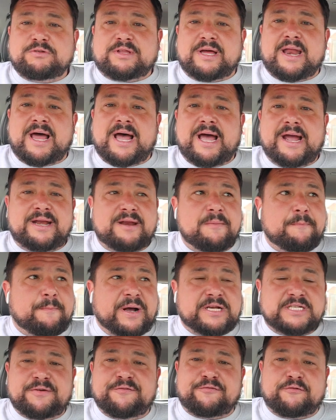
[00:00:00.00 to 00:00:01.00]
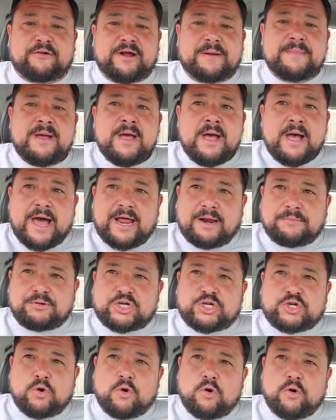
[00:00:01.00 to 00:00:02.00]
done to Hayden, buzzing for him, and I'm
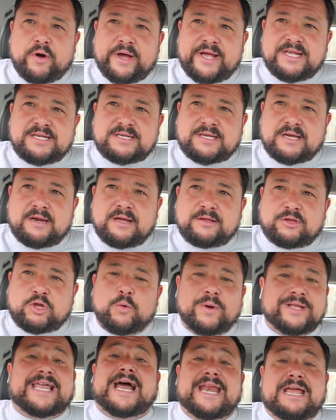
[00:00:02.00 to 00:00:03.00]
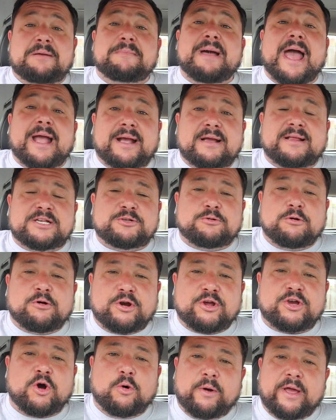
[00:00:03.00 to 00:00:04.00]
sure he's going to do a Danny Mac. That's what I'm
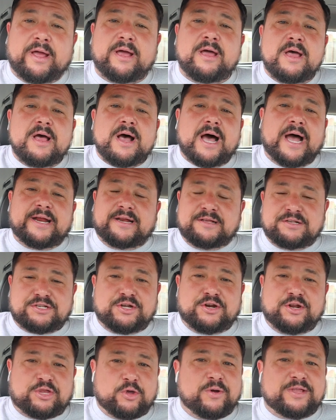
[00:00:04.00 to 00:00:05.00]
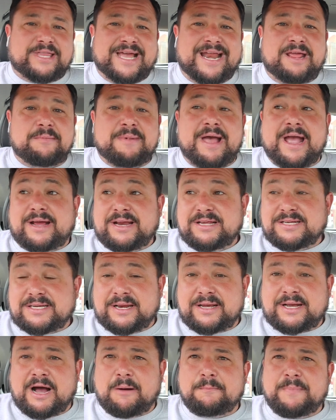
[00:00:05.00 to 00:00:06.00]
going to call it. Hayden's going to do a Danny Mac and he's going
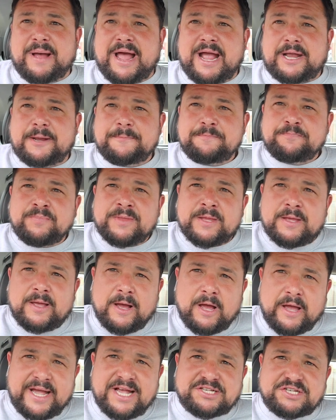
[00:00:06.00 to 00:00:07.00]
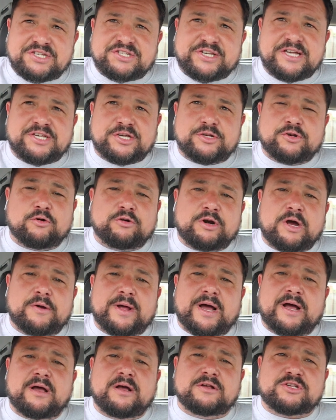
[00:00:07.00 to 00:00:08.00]
to come back. It is a season long loan
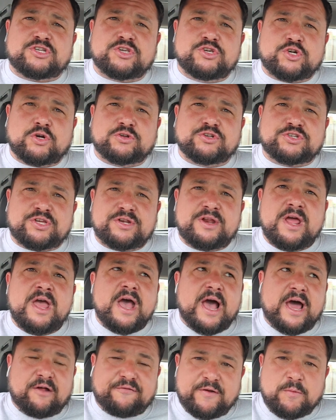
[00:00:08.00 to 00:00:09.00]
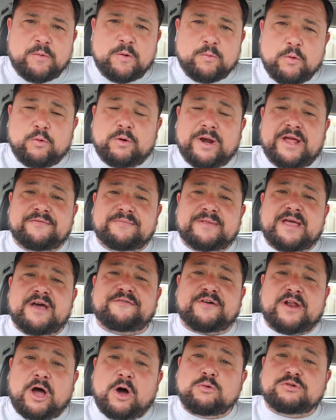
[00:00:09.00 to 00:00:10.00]
at St Johnstone, and I think we will leave him there
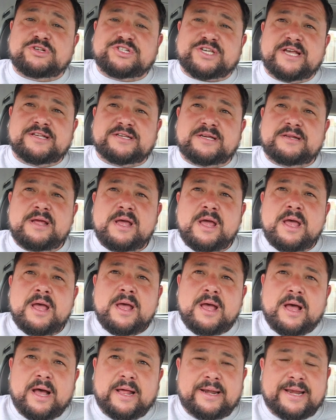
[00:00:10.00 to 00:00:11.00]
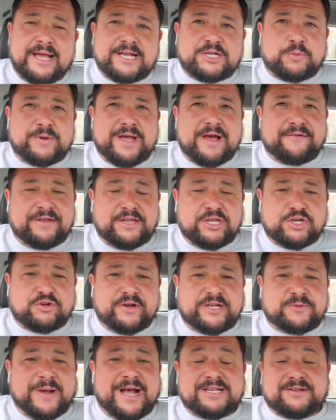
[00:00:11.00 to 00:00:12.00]
for the whole season unless we have
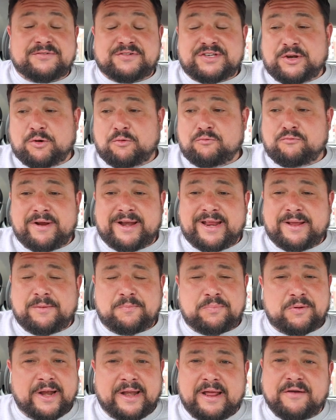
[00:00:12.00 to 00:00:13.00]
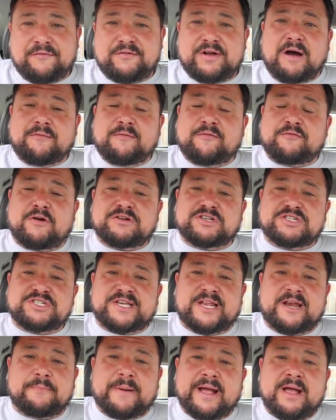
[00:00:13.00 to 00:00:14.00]
injuries, but as I've said already, plenty of cover for us at
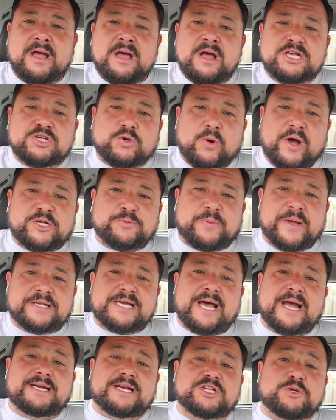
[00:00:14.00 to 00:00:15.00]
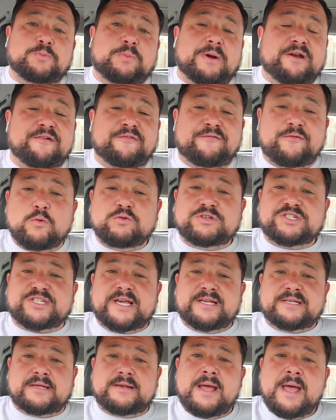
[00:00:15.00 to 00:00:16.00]
centre back. So I expect Hayden to play the full
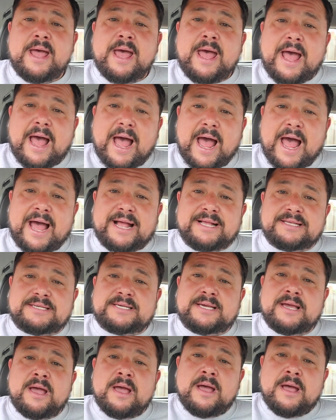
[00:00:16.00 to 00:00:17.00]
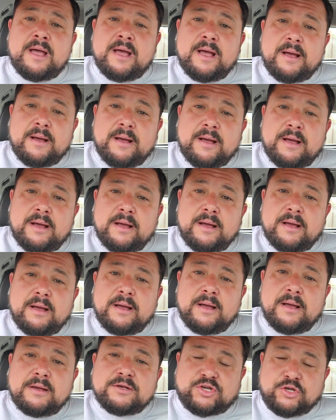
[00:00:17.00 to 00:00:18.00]
season at
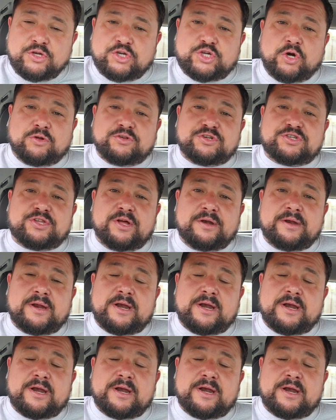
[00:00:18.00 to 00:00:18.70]
St Johnstone,